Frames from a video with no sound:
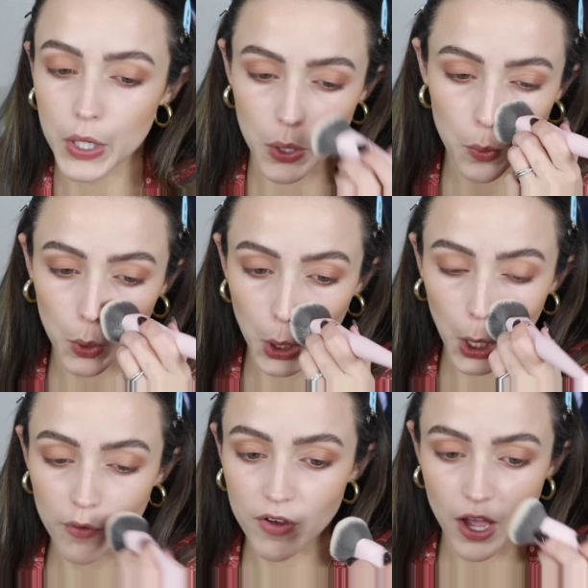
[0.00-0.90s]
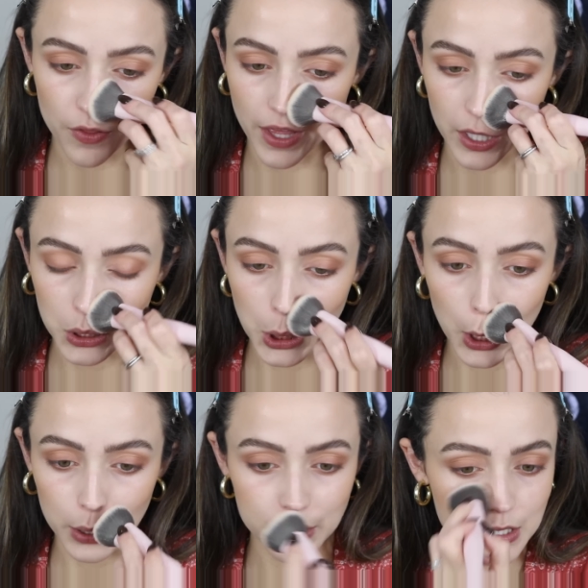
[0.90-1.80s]
and I don't love how that
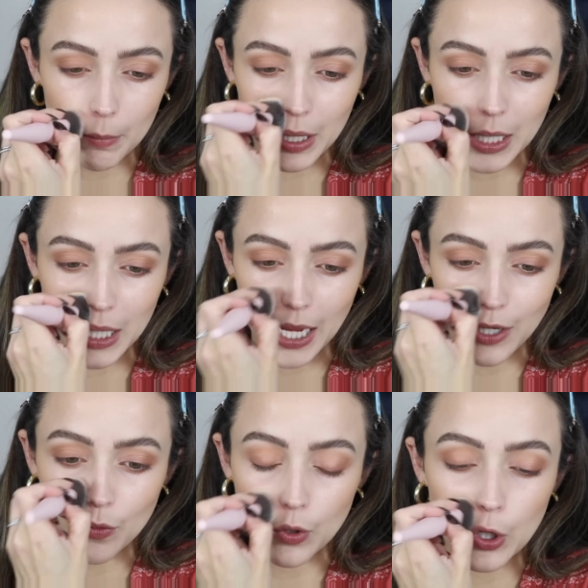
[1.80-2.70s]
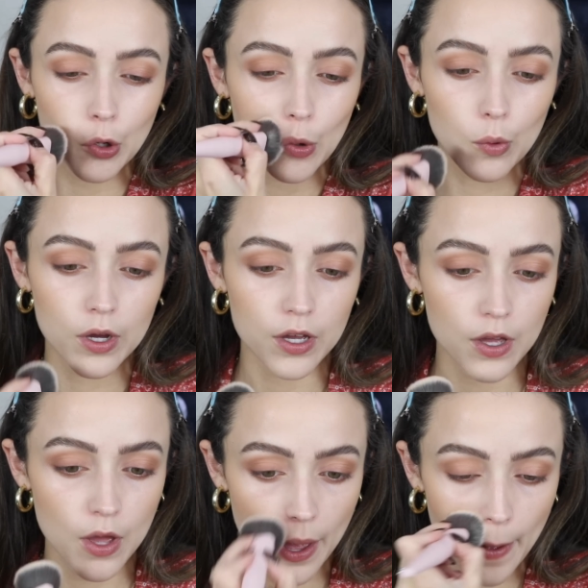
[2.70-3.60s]
looks. But again, I don't know
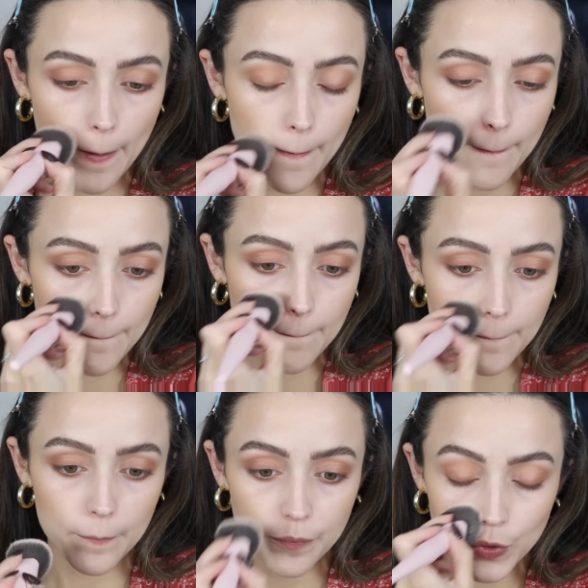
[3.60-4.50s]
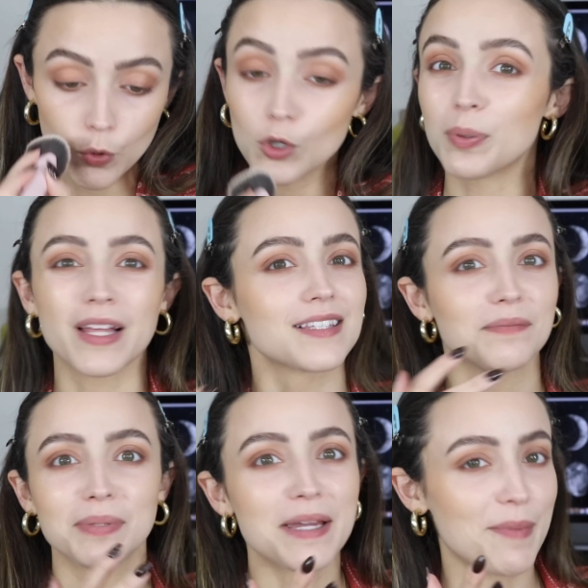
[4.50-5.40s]
who to place the
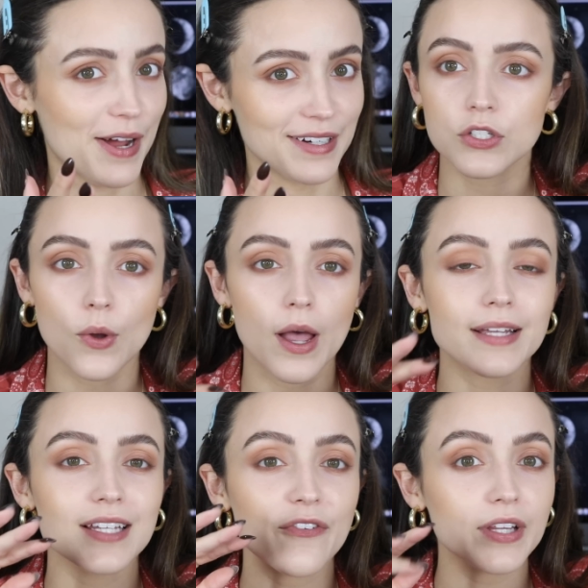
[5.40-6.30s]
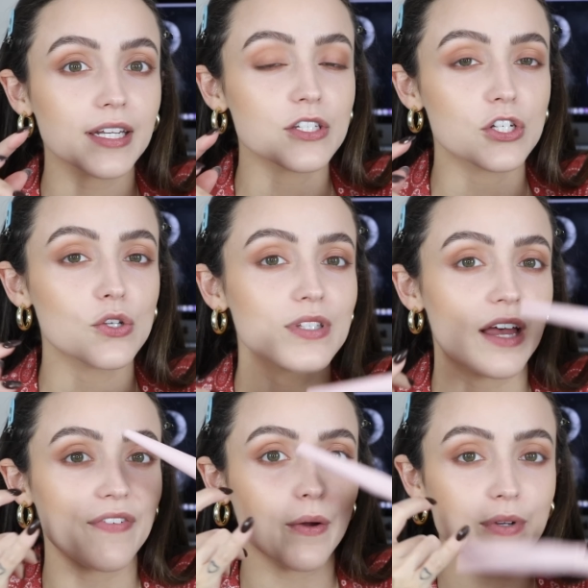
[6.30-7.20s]
blame on. So I definitely need to use
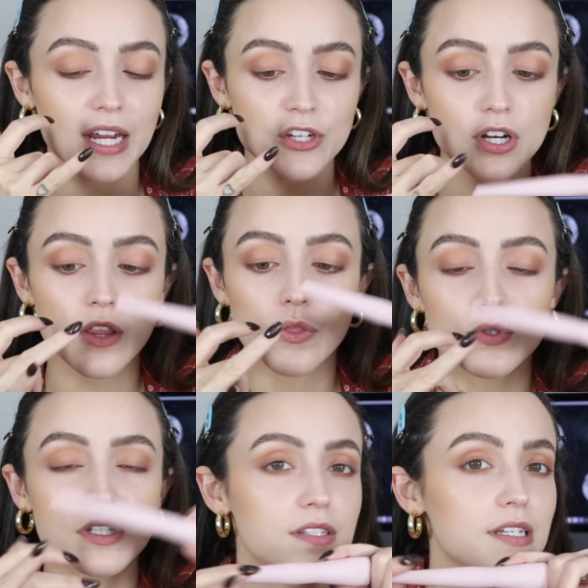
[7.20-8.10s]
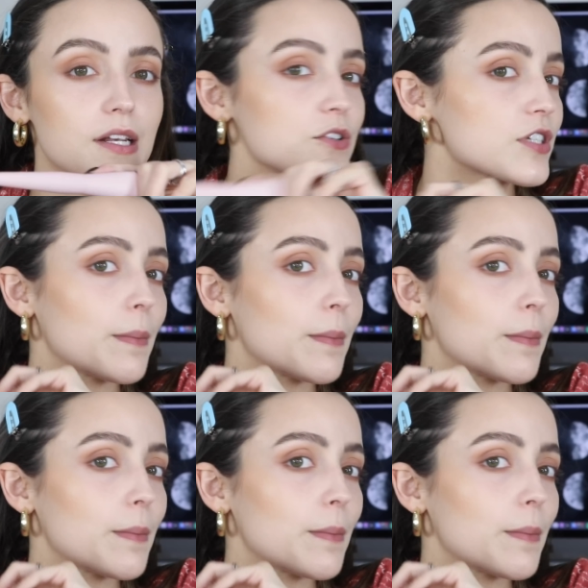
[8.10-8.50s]
that foundation and those concealers